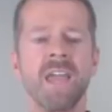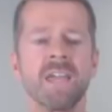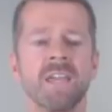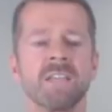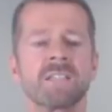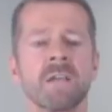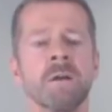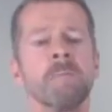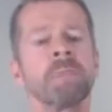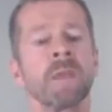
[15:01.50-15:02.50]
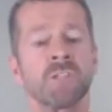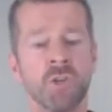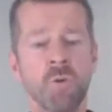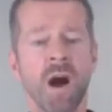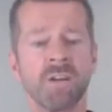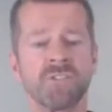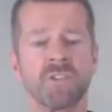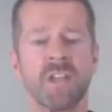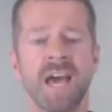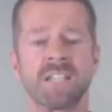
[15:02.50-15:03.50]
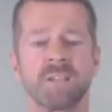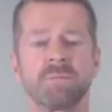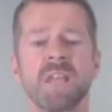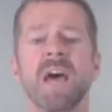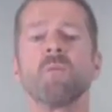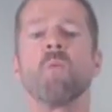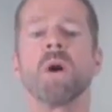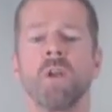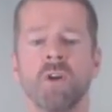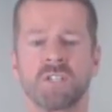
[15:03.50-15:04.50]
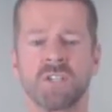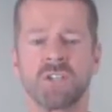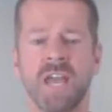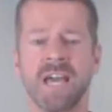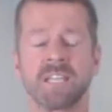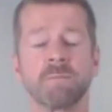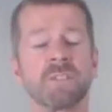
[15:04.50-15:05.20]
is two hydrogen atoms and one oxygen atom.